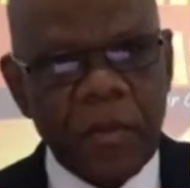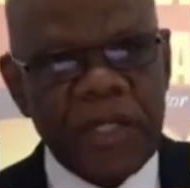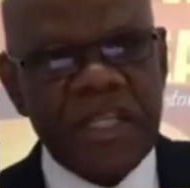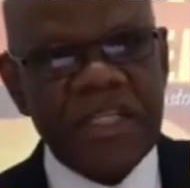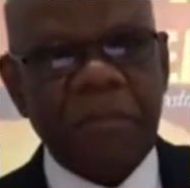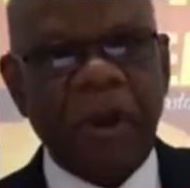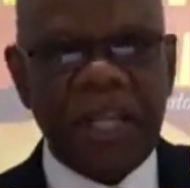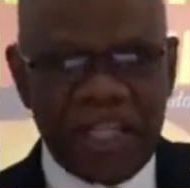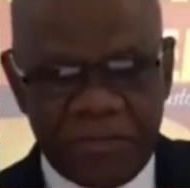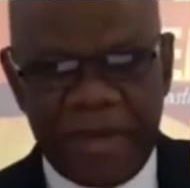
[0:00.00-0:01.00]
which is the
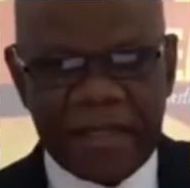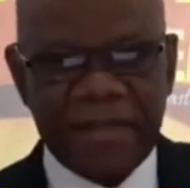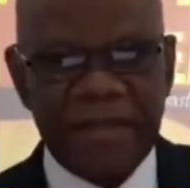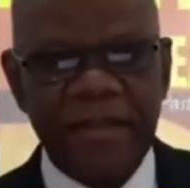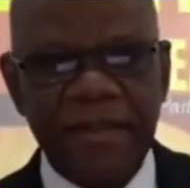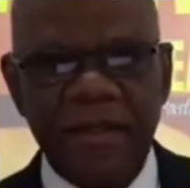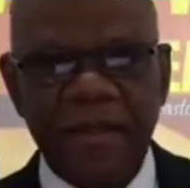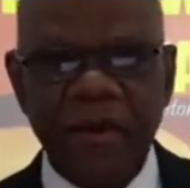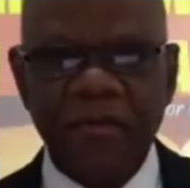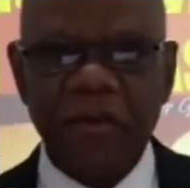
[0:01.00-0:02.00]
punishment
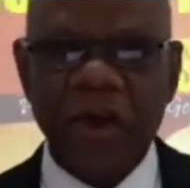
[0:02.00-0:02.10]
of